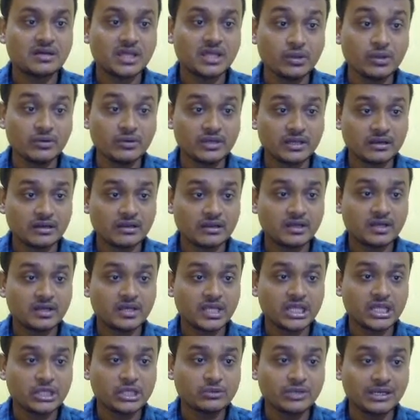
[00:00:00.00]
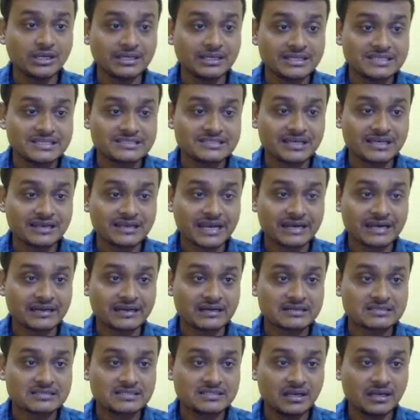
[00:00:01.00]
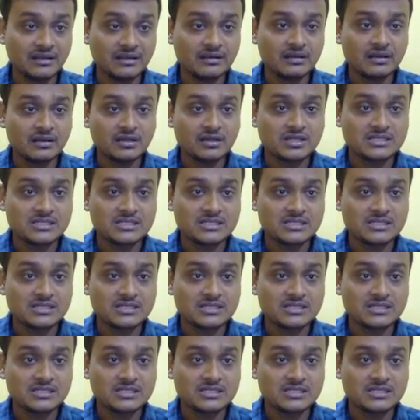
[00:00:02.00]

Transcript: Uriel. Uriel is the right answer.